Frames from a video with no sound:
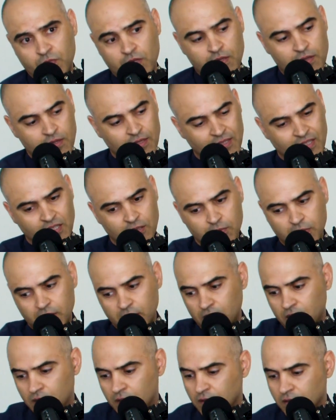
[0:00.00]
and they can
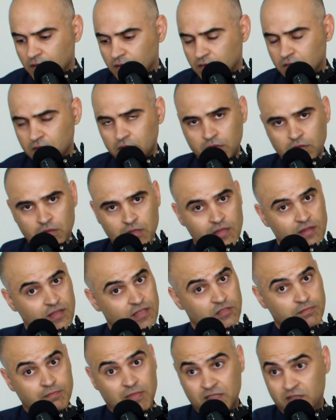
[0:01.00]
be here and they
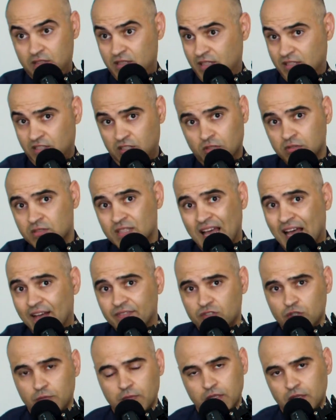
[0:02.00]
but they don't have
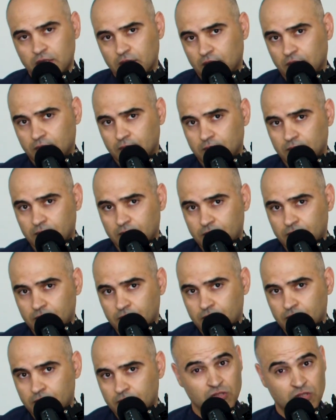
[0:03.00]
to be here we
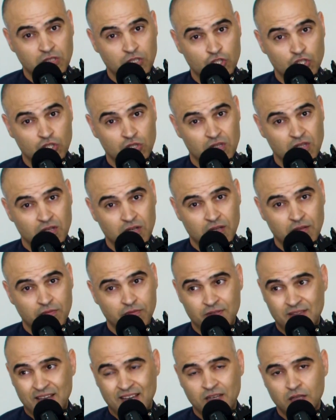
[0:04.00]
don't condition love
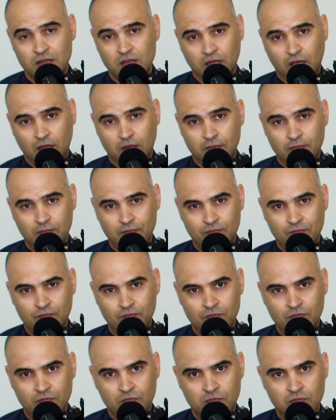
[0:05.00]
with anything,
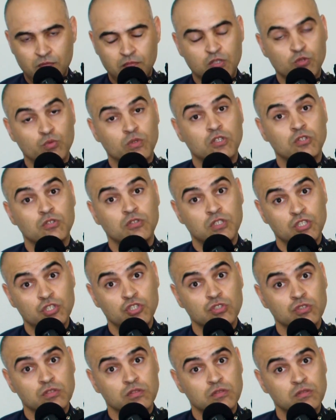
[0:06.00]
but we
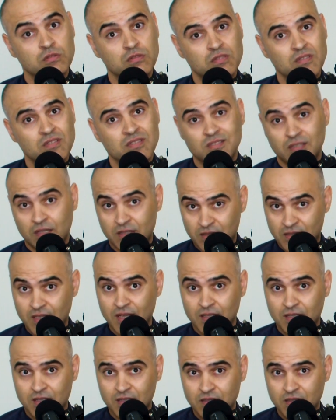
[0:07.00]
condition
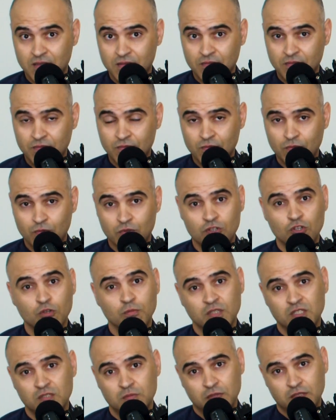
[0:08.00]
success with
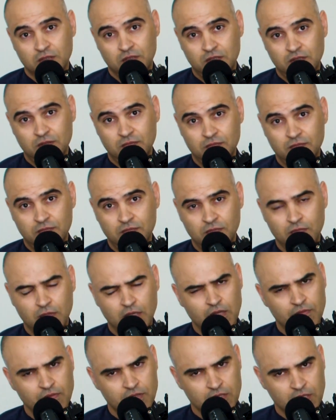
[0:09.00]
commitment.
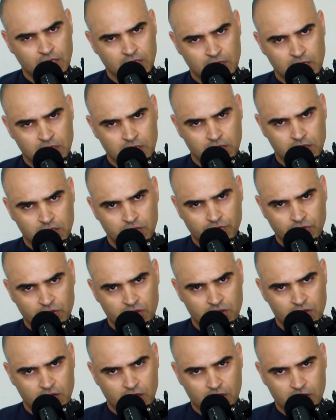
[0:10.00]
Love and success are different
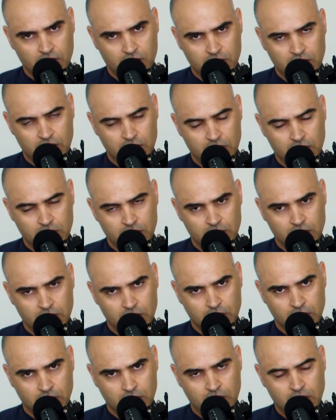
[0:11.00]
things.
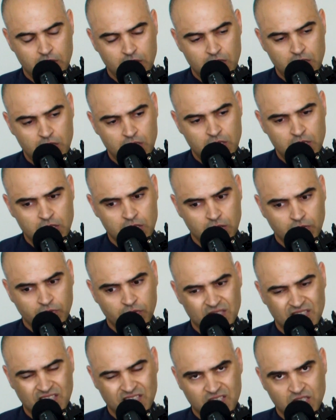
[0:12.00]
You know? So if
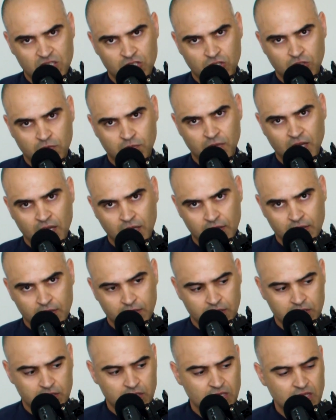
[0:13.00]
you succeed to combine
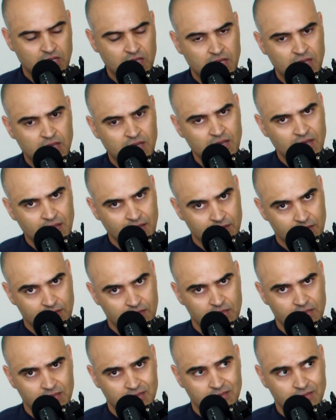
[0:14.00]
this and
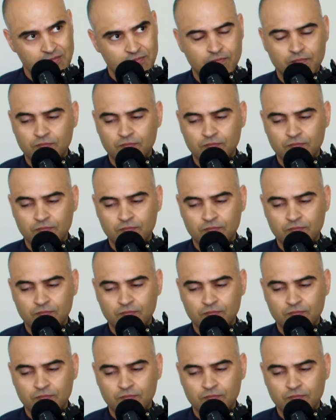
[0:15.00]
this,